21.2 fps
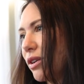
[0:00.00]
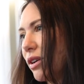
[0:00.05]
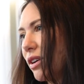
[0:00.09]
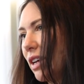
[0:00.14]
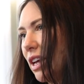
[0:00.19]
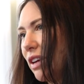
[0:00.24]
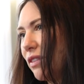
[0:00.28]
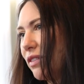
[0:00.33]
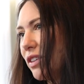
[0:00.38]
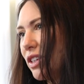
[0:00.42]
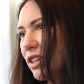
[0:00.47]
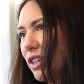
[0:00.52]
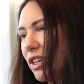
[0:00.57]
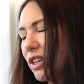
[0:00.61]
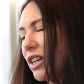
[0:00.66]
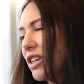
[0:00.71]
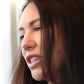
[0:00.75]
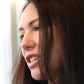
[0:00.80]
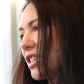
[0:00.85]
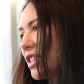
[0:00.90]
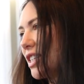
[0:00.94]
or even, you
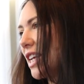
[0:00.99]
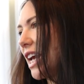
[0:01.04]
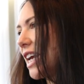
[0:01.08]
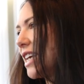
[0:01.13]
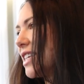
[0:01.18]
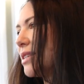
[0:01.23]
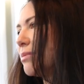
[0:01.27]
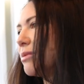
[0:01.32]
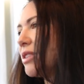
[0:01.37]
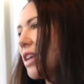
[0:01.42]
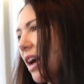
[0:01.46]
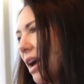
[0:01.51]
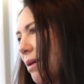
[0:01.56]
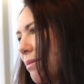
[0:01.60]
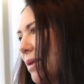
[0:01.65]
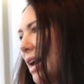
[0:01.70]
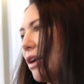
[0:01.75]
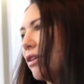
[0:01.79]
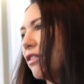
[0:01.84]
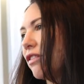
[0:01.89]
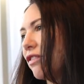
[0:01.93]
know, just take some time
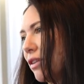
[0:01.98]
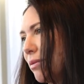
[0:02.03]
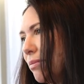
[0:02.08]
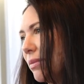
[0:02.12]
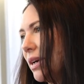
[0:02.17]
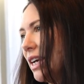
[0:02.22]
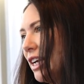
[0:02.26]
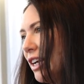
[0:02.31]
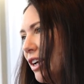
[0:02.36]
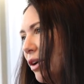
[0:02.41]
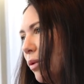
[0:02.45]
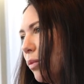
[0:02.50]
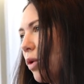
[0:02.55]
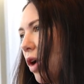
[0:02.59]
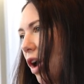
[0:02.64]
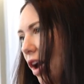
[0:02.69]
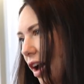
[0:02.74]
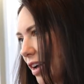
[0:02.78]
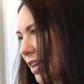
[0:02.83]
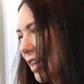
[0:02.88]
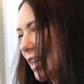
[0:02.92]
out from
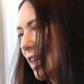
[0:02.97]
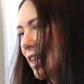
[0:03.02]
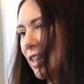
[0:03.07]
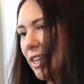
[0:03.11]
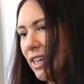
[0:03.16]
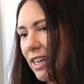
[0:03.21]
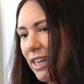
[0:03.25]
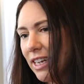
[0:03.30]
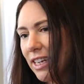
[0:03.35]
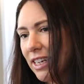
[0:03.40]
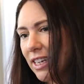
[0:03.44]
work and,